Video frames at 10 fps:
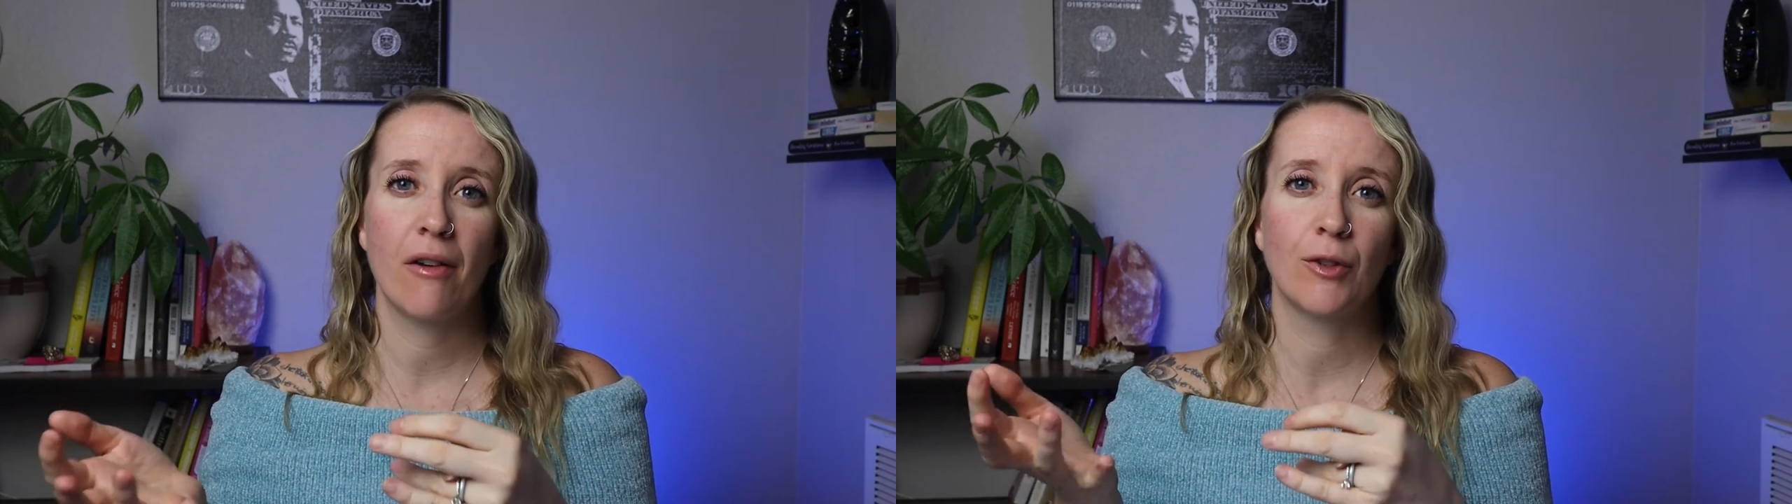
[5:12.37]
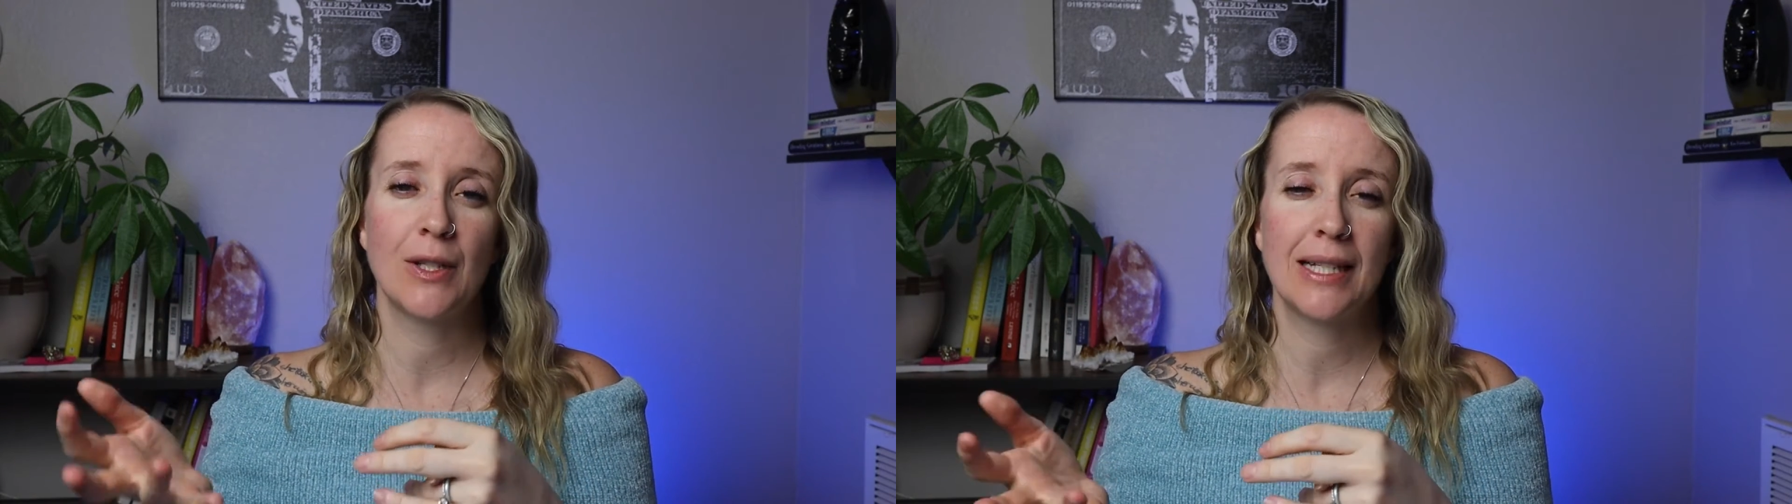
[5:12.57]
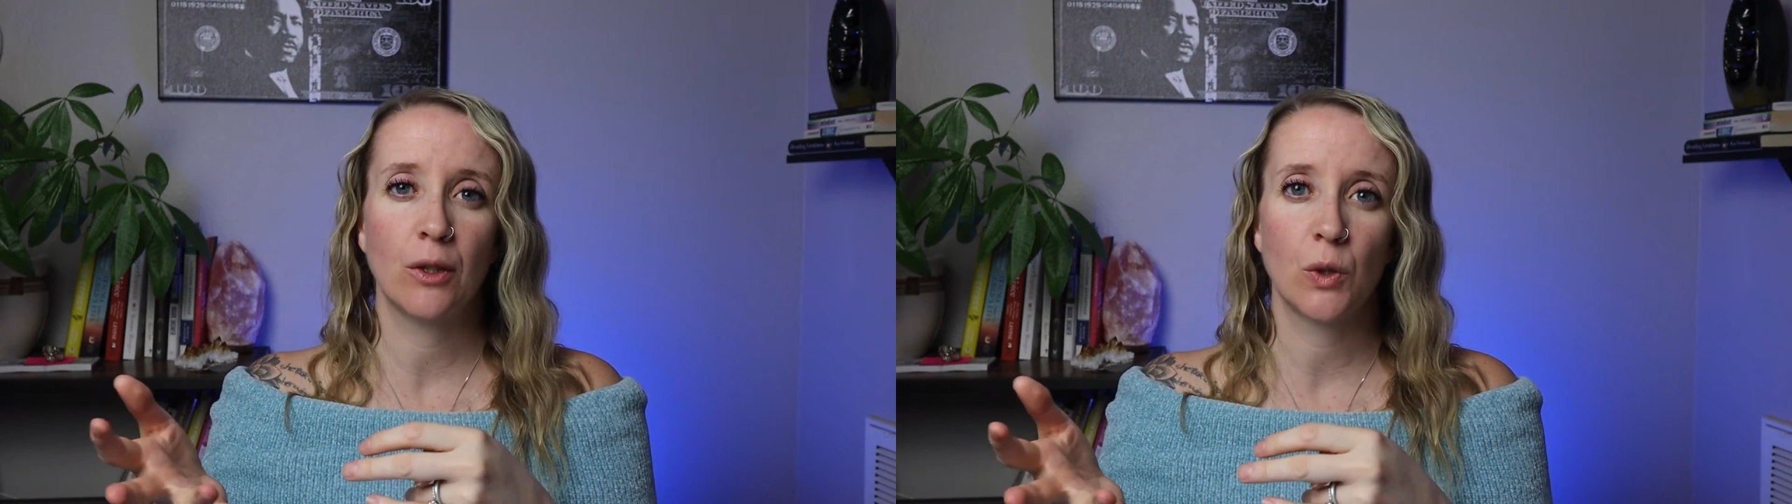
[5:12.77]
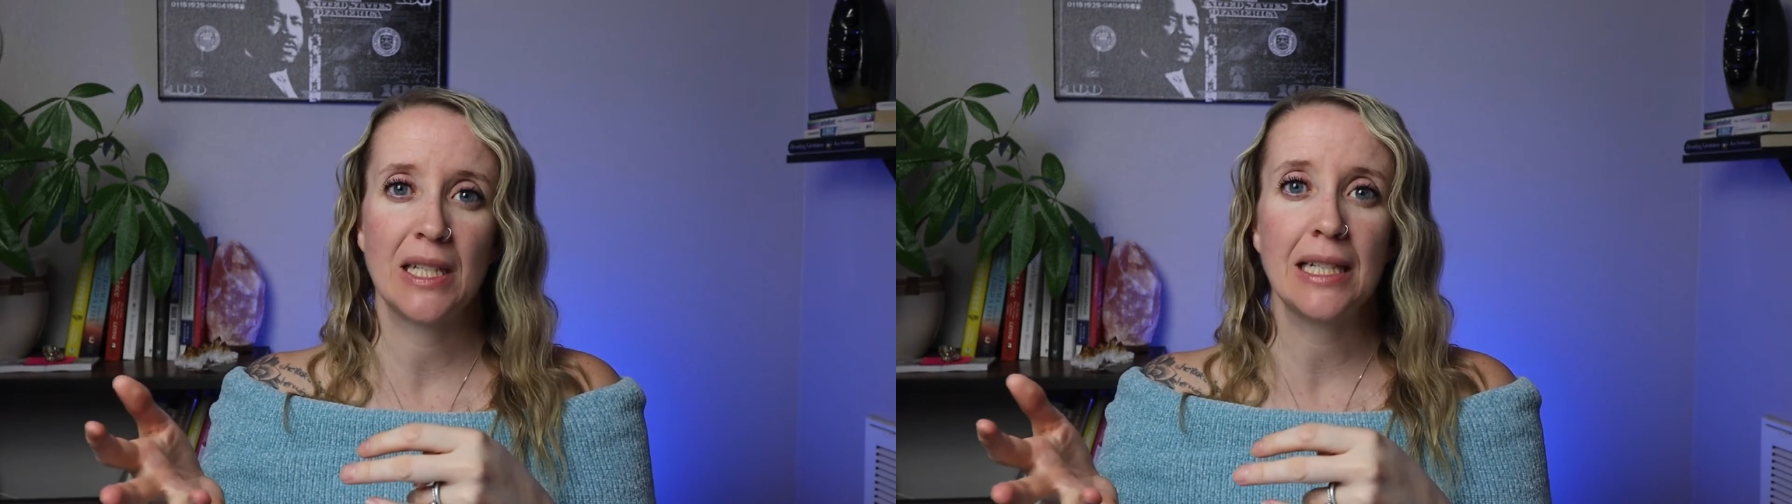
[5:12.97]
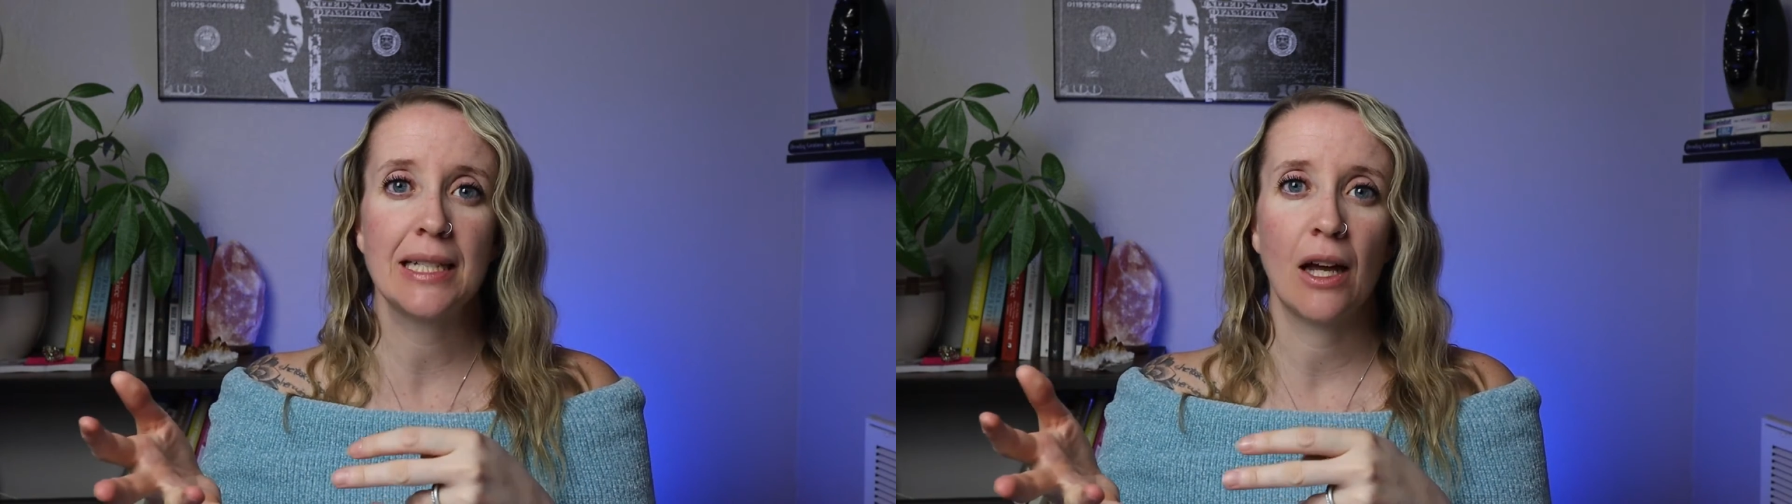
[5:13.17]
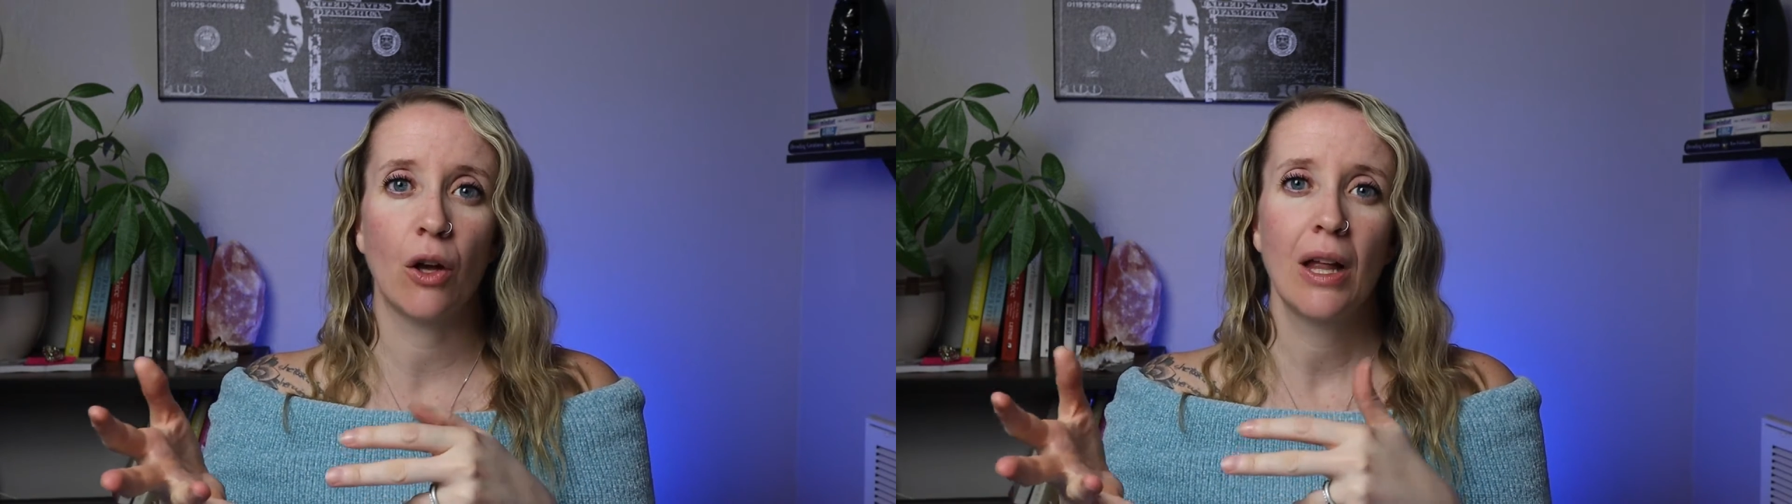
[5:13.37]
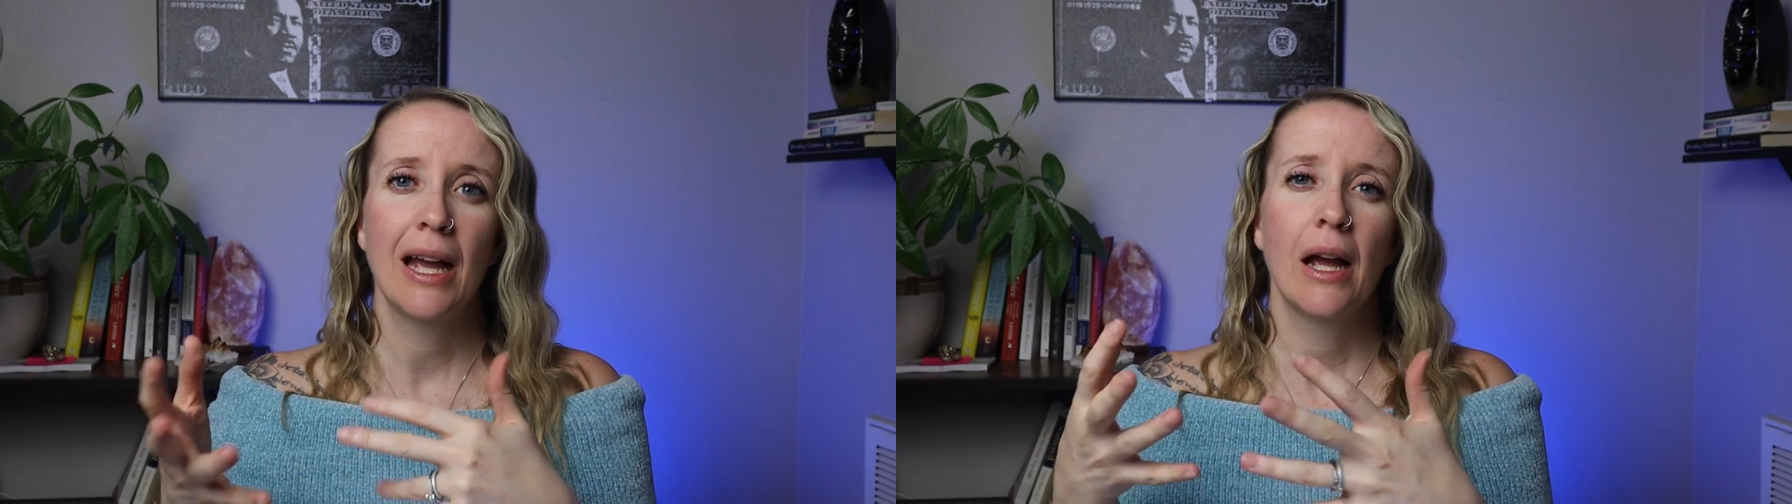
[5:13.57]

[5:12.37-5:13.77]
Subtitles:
every single detail.